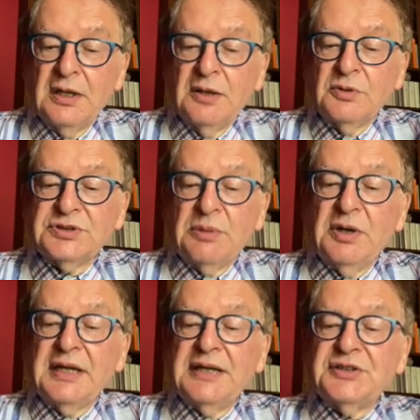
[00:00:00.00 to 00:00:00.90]
Well,
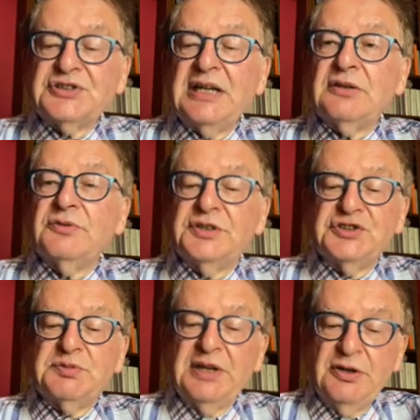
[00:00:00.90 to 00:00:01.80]
someone had to settle the
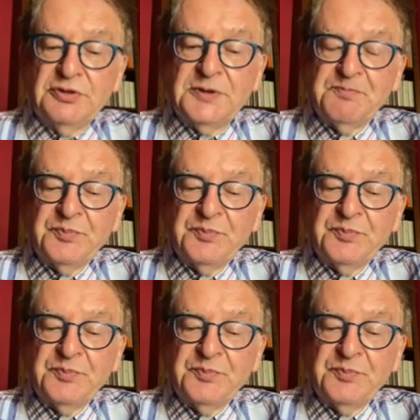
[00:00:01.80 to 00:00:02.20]
dispute.